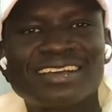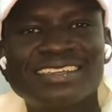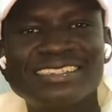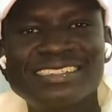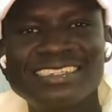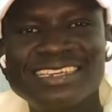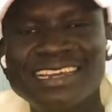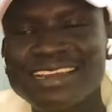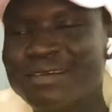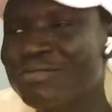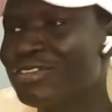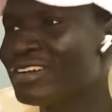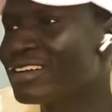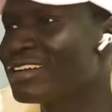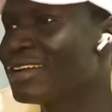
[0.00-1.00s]
Yeah, I'm
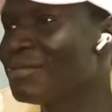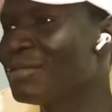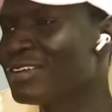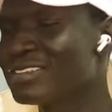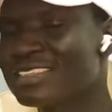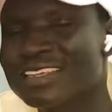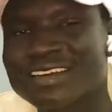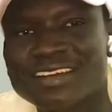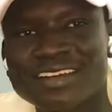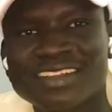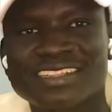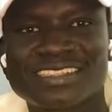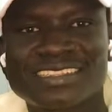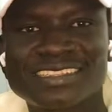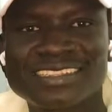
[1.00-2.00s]
talking about Ciroc.
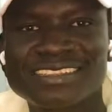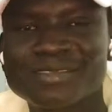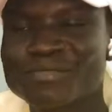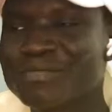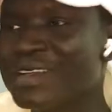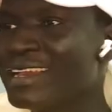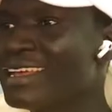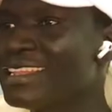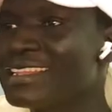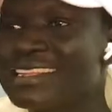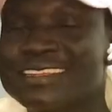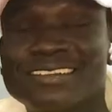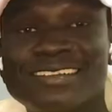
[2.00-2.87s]
Man,